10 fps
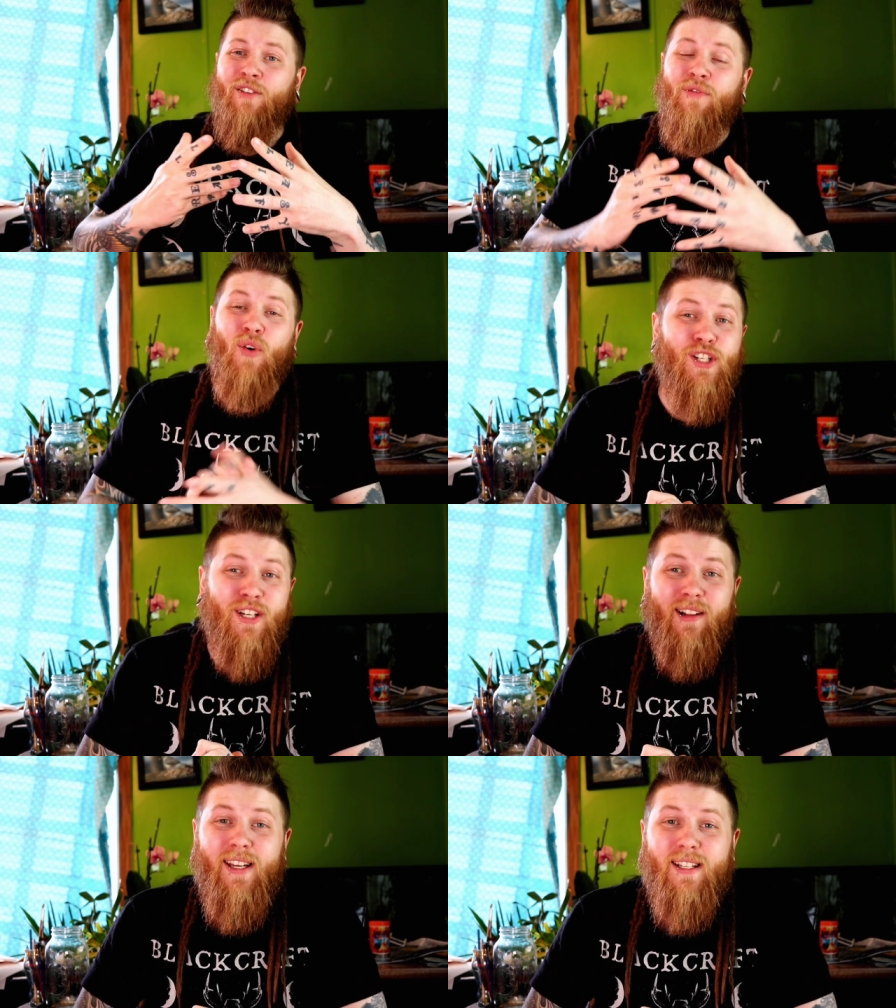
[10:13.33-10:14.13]

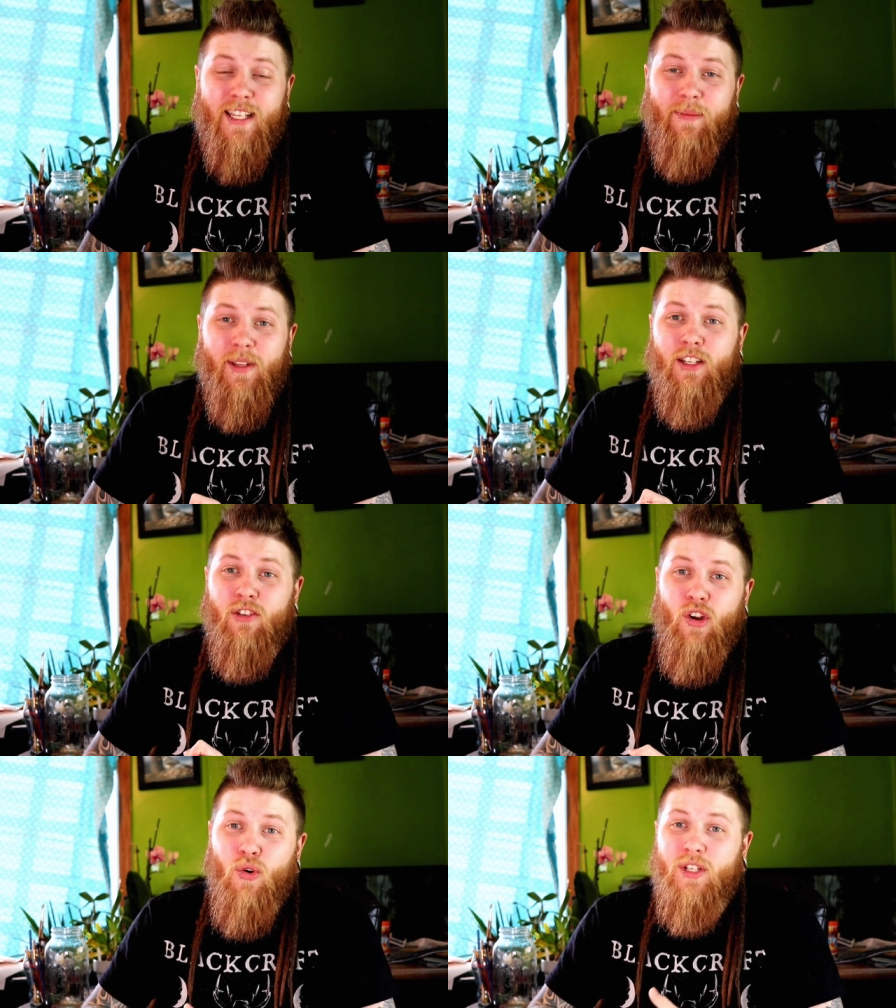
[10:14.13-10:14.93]
Unfortunately, and something to
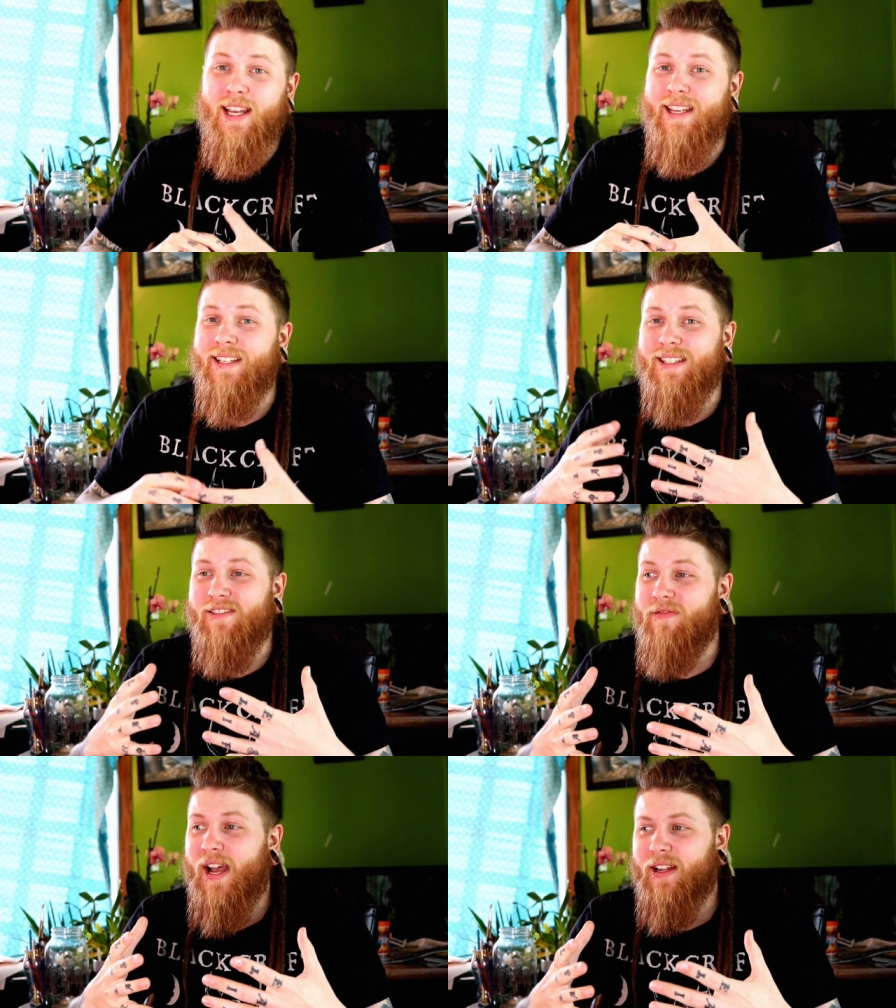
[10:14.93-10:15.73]
note, is
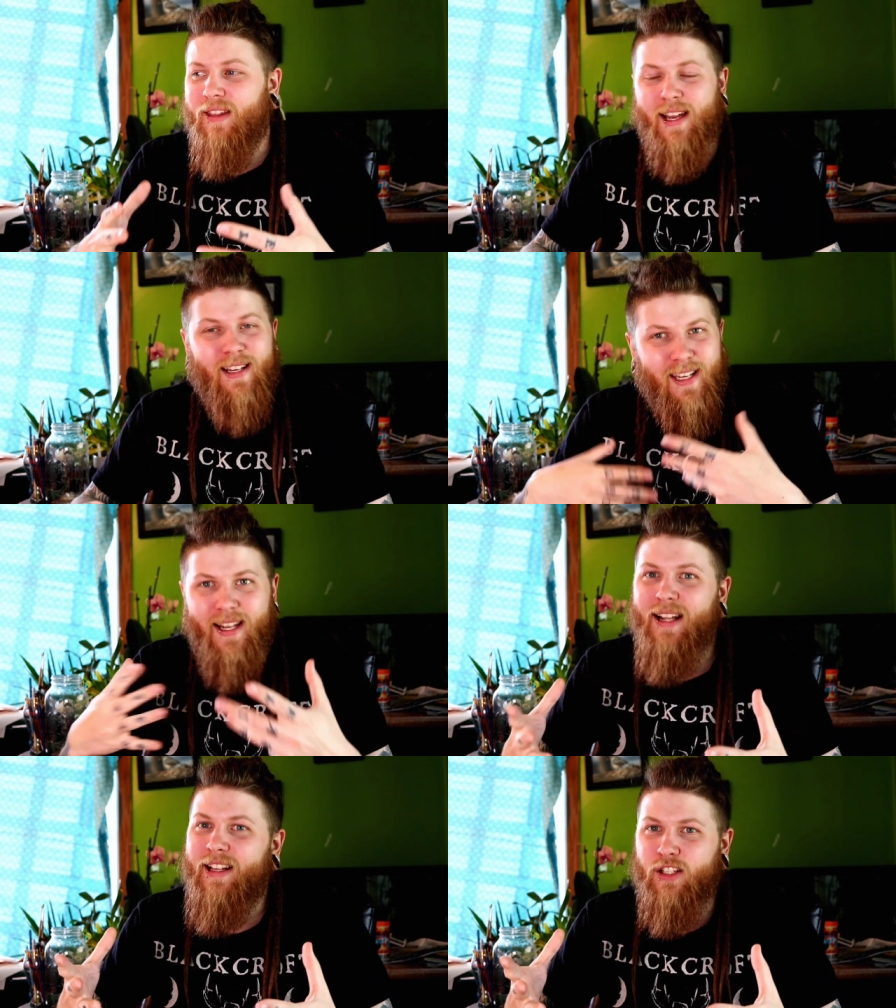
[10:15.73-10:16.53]
the fact that
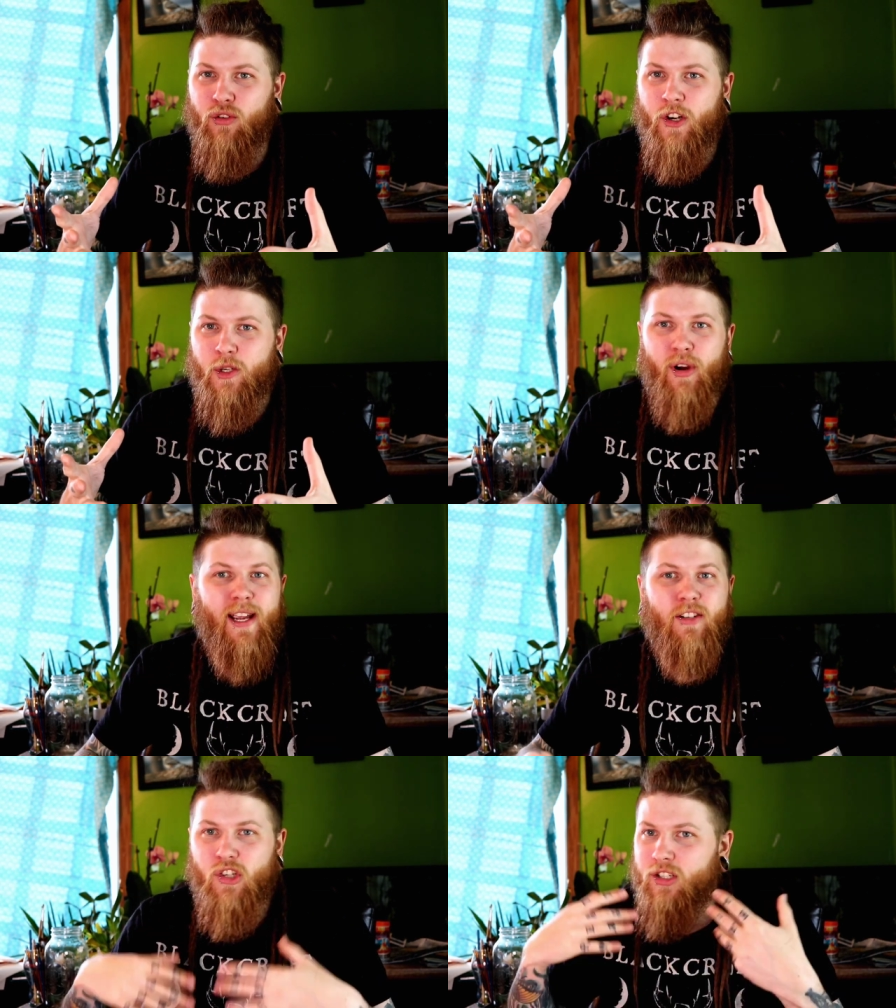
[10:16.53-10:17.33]
getting these large
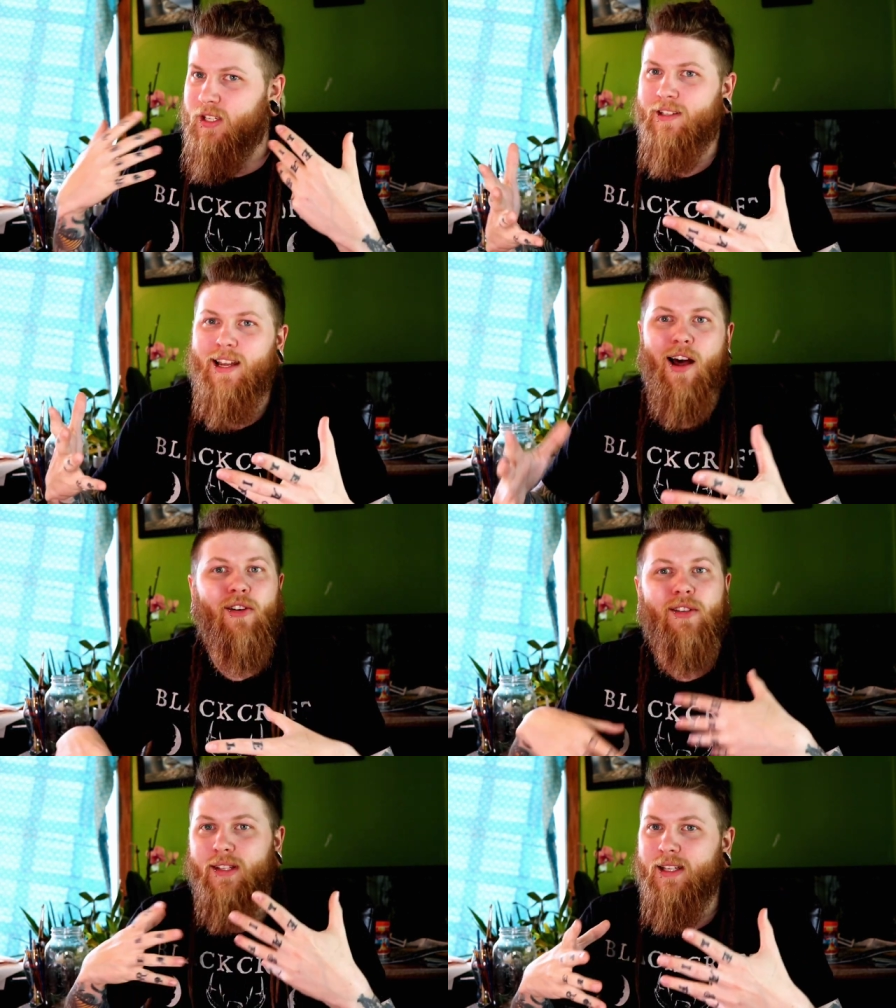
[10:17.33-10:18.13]
branches and
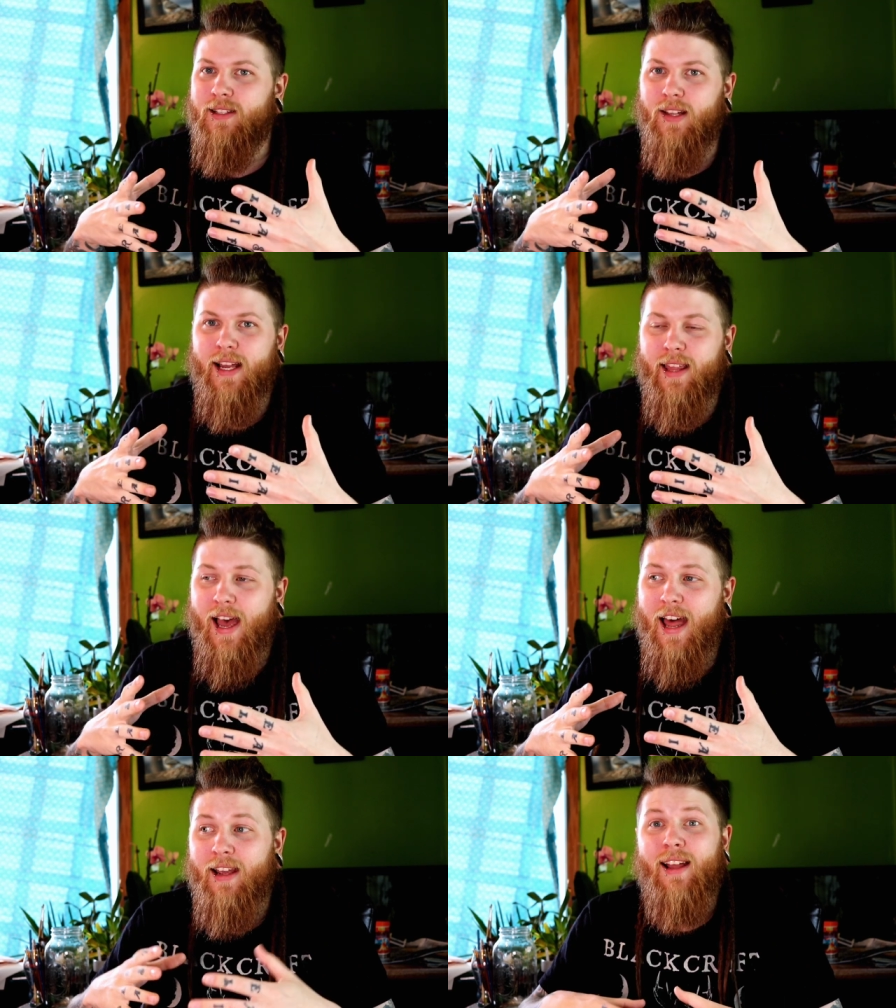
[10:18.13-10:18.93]
tunnels, things like
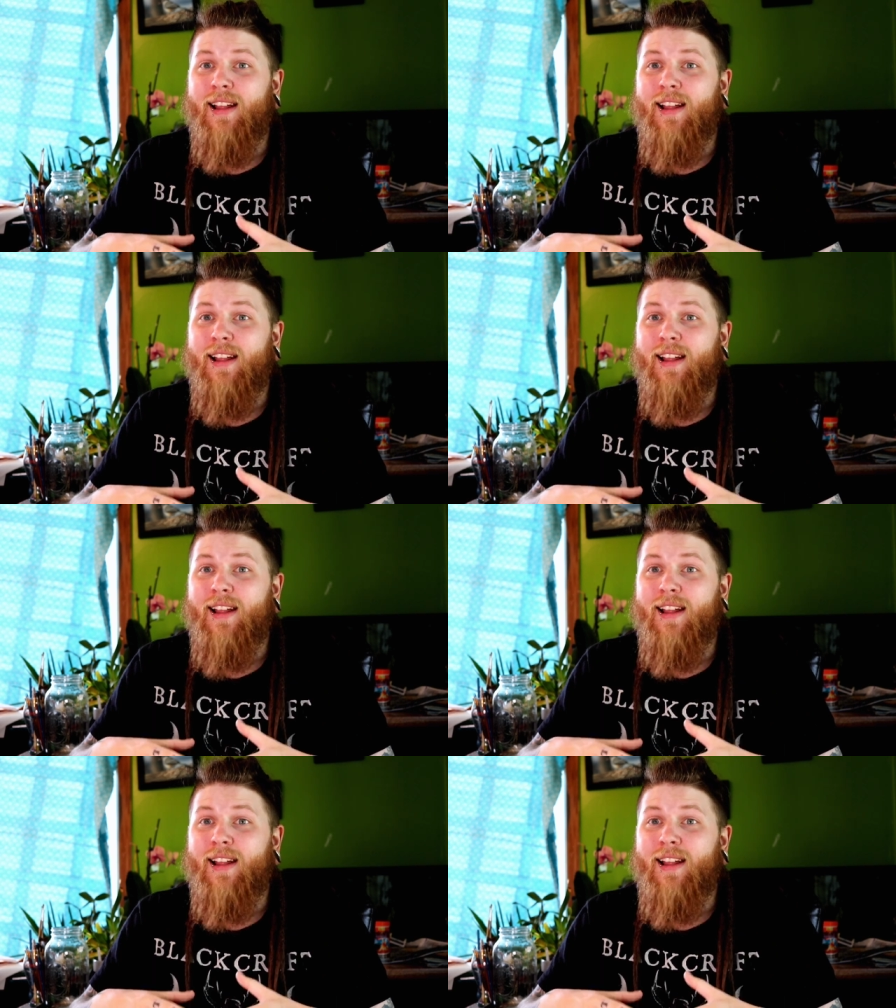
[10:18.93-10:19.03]
that,